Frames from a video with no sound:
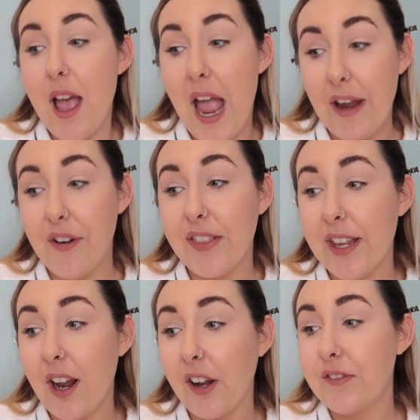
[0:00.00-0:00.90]

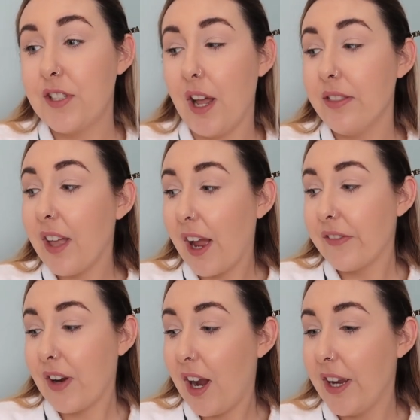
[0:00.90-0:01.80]
everything I've done that
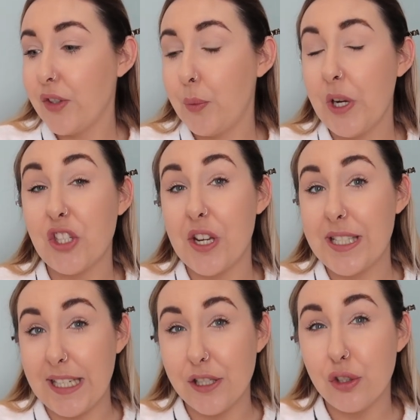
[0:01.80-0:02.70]
I've kind of wish I
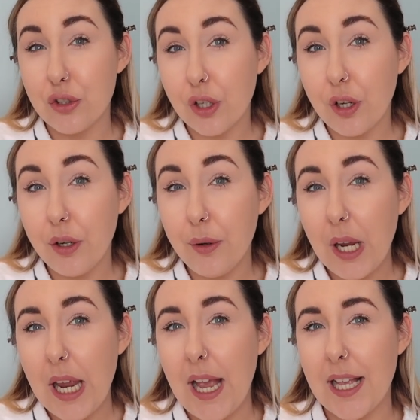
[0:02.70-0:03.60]
didn't do
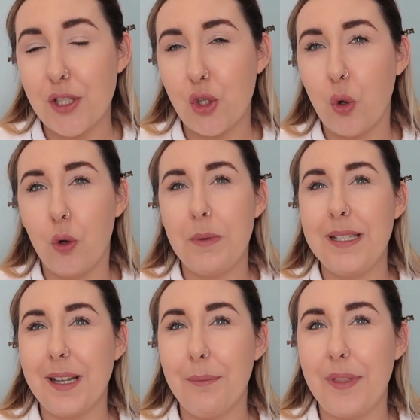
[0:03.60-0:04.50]
has taught me
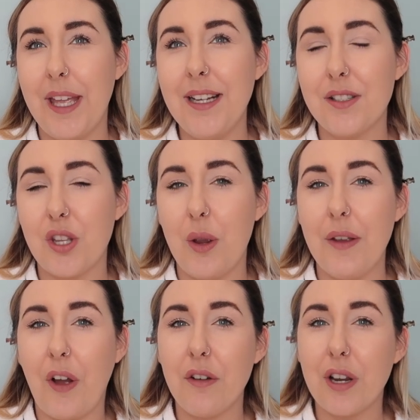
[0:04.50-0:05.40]
something. So
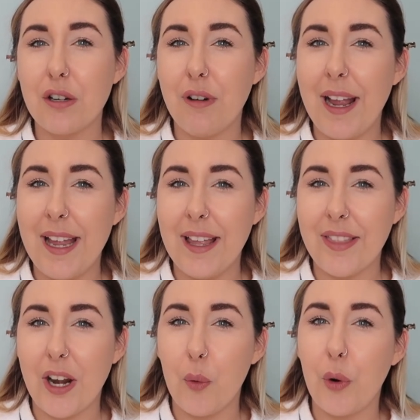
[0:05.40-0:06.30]
if I regret it,
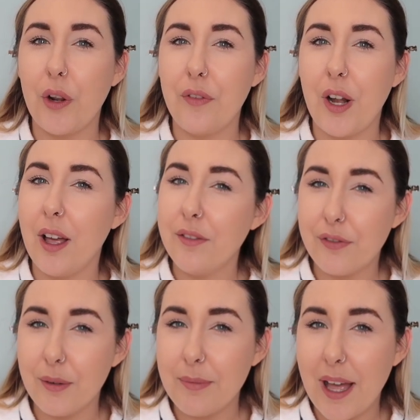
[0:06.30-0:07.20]
then I wouldn't have learned
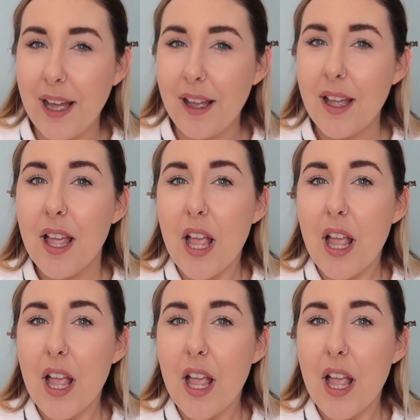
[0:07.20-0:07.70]
from that.